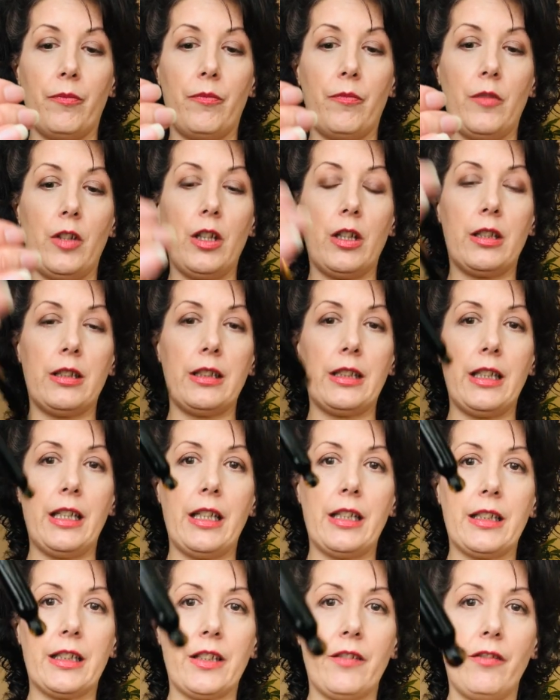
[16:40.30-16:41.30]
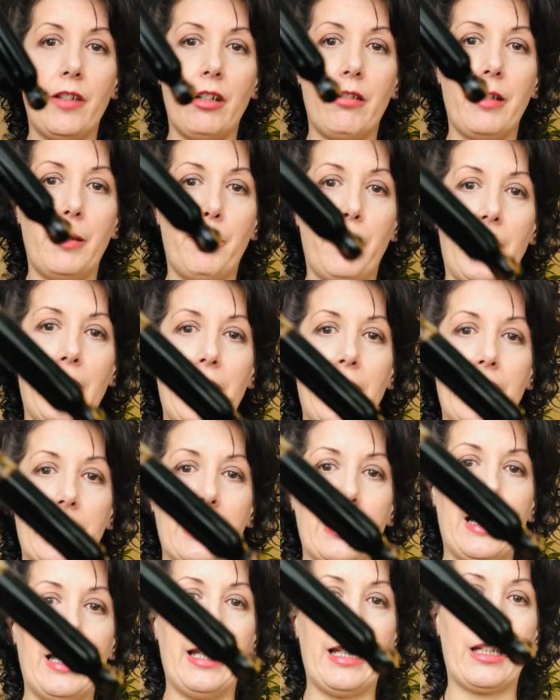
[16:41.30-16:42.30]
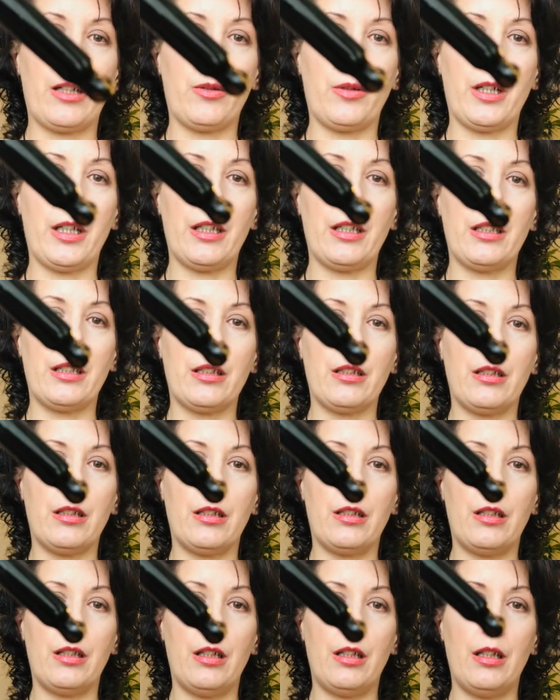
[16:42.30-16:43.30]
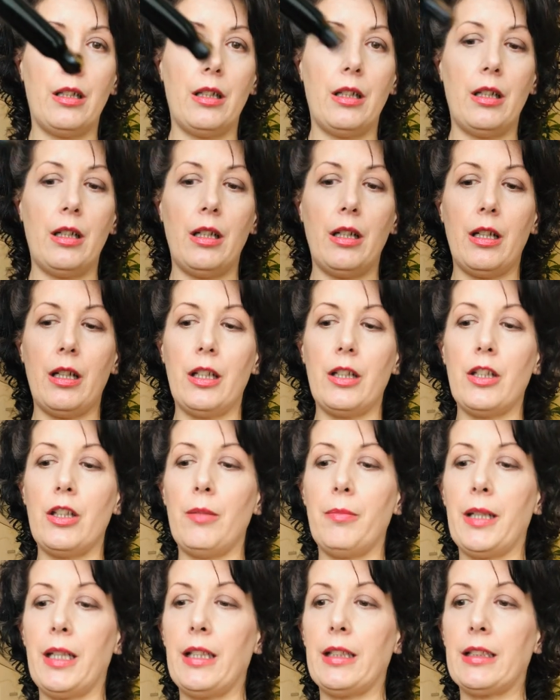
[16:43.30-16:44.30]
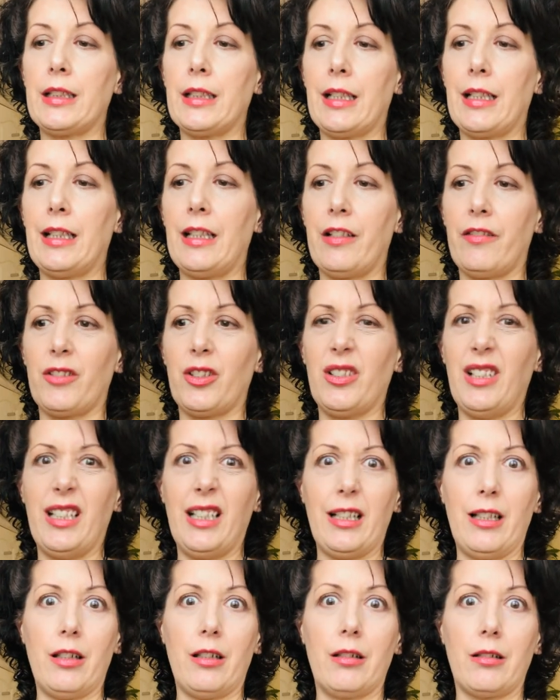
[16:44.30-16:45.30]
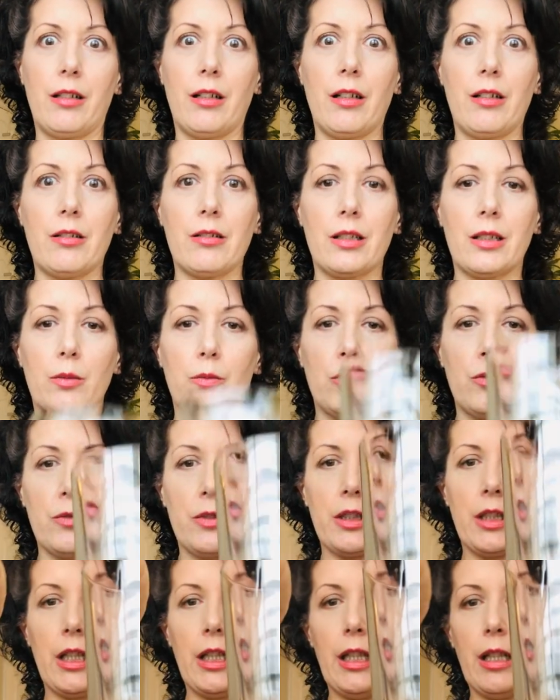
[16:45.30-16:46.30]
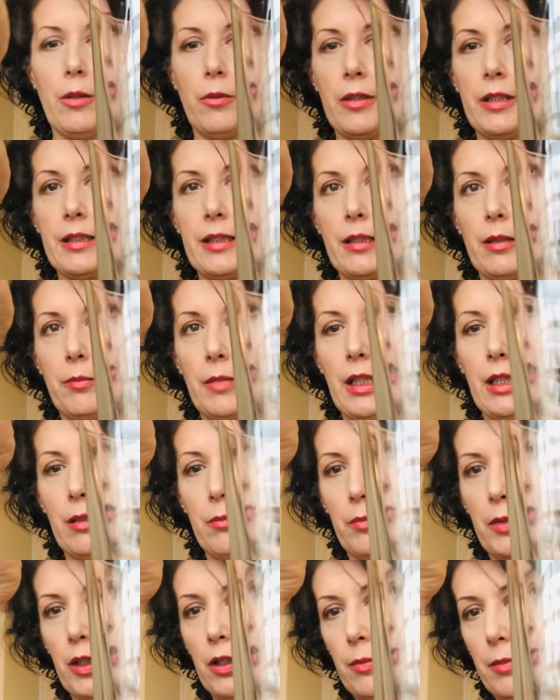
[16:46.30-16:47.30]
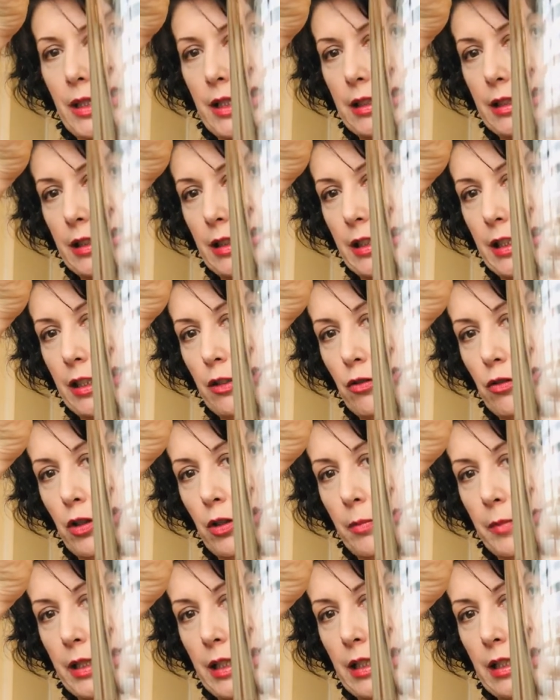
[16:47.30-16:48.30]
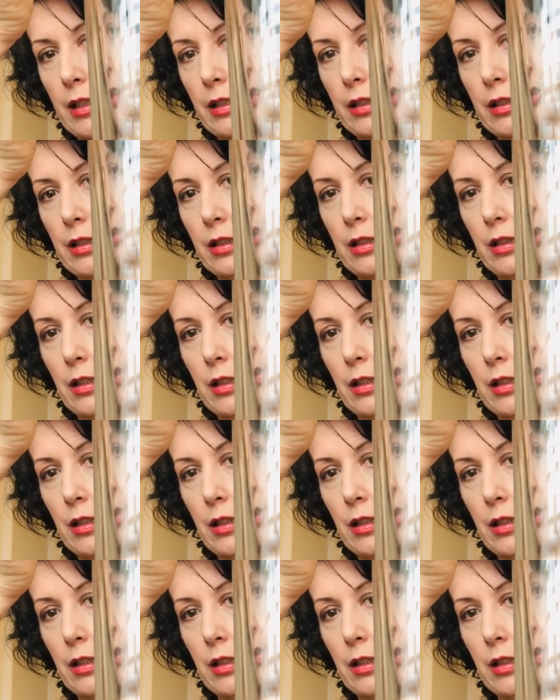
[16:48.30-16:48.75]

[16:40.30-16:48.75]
you can see it's a very black liquid, and you basically, I've got a little glass of water here with some in, but you basically drop that